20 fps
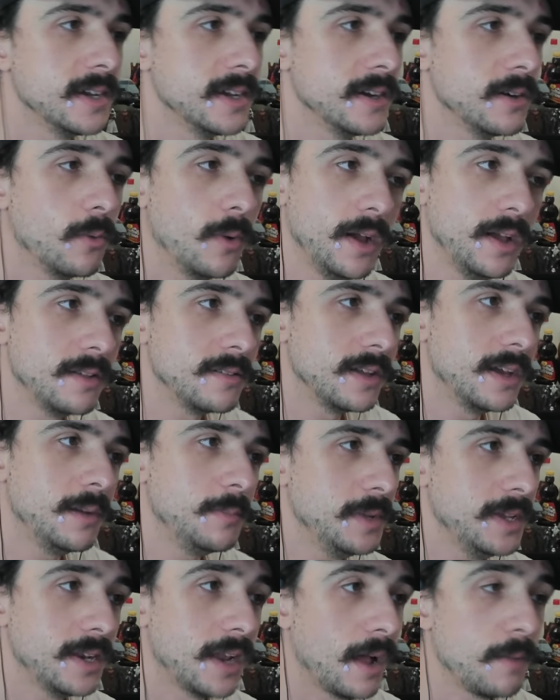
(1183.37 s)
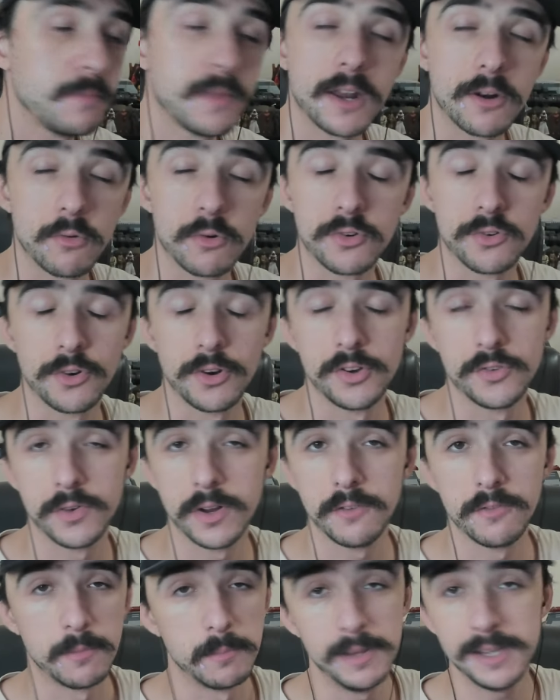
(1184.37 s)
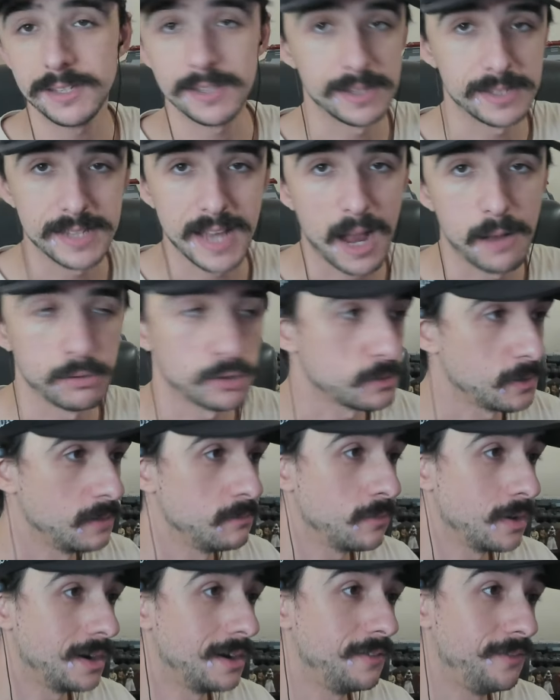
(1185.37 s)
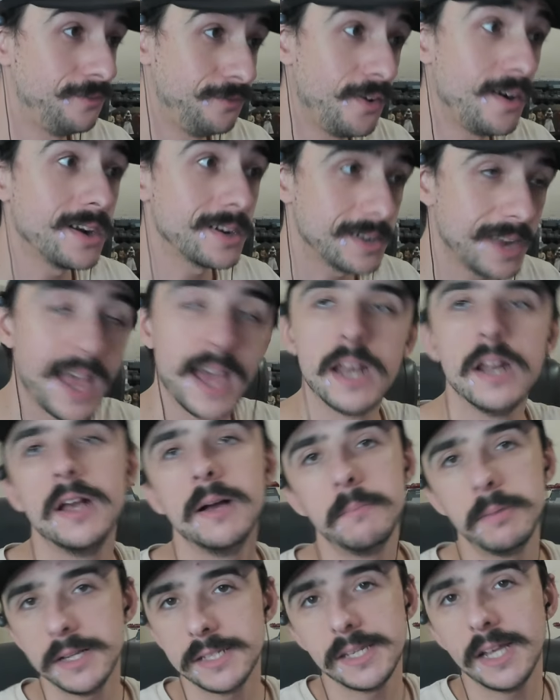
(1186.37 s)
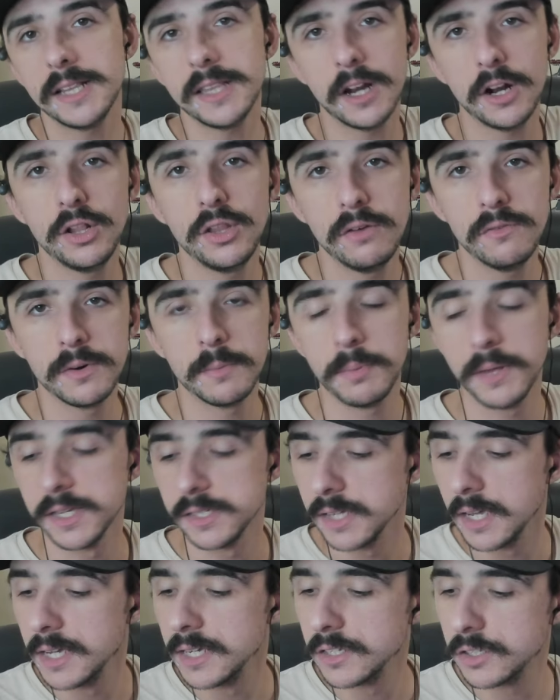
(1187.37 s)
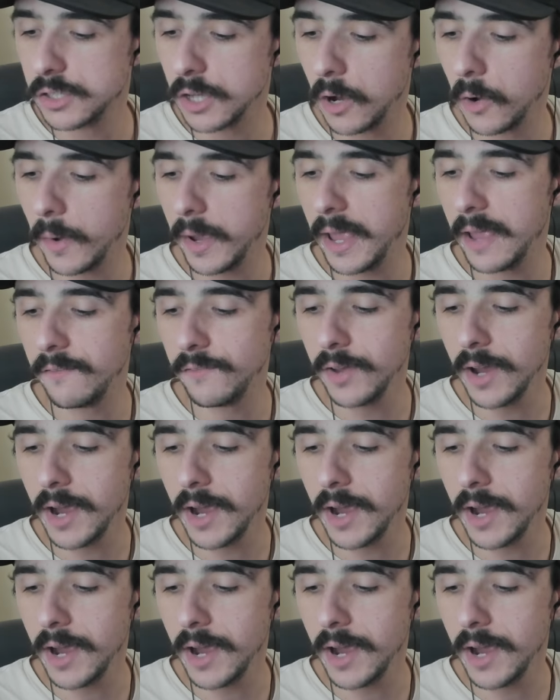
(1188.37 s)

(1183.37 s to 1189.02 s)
well, I mean, I'm not ordering a drink from this establishment, bro. Fuck that. But it's like that all over the place. So if you